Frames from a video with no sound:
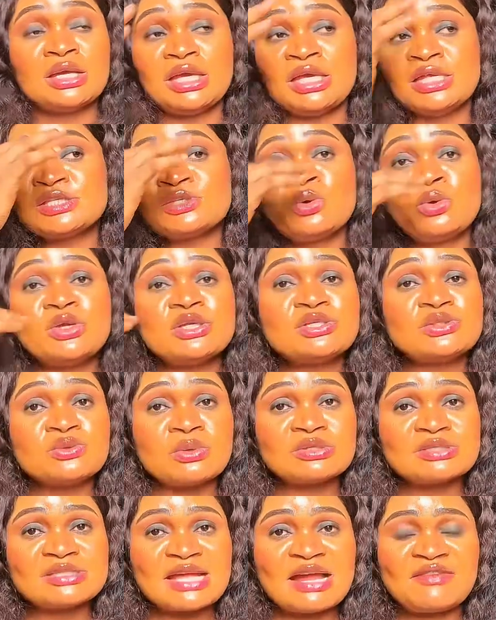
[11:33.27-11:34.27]
it's going
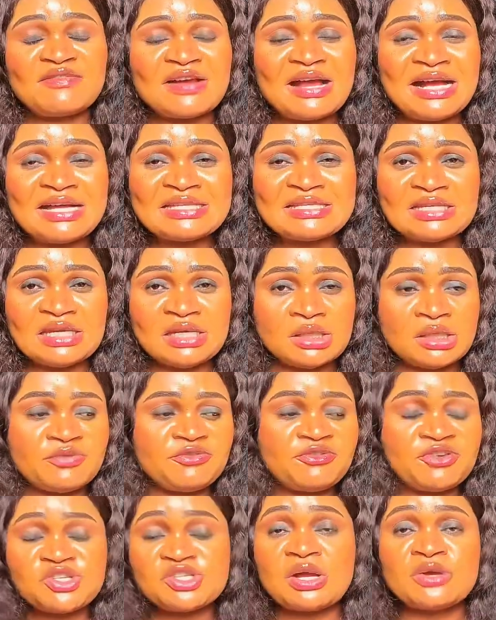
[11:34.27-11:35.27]
to serve as a
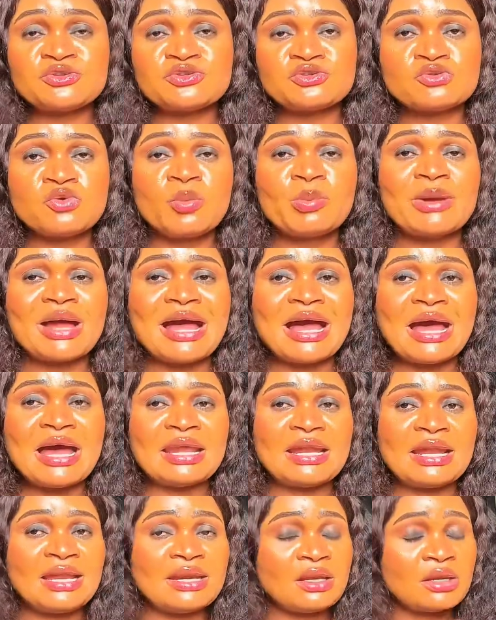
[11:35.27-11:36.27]
facial soap
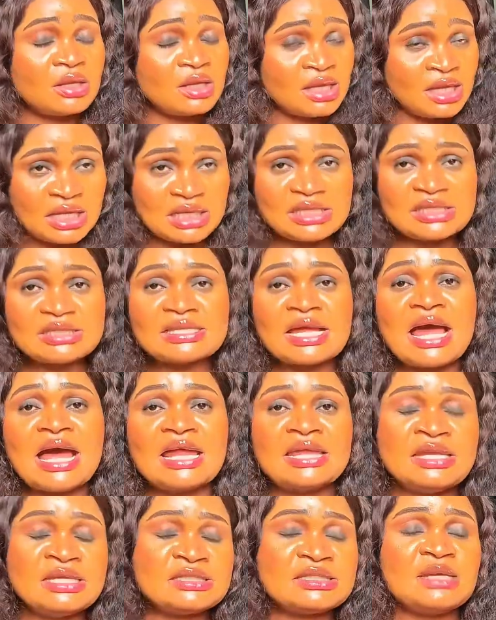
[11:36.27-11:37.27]
and a cleanser
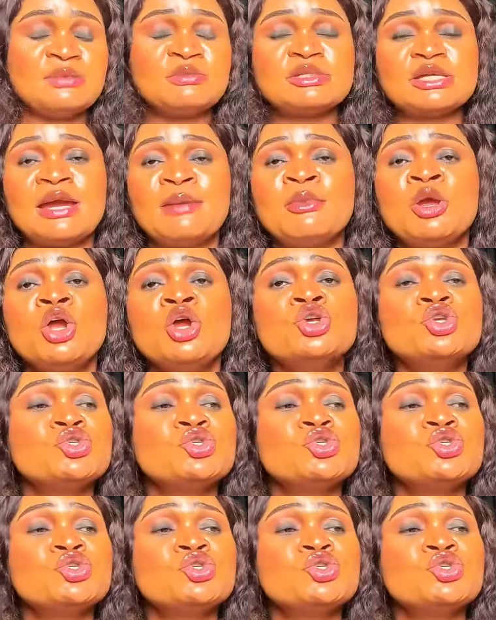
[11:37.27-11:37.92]
at the same time.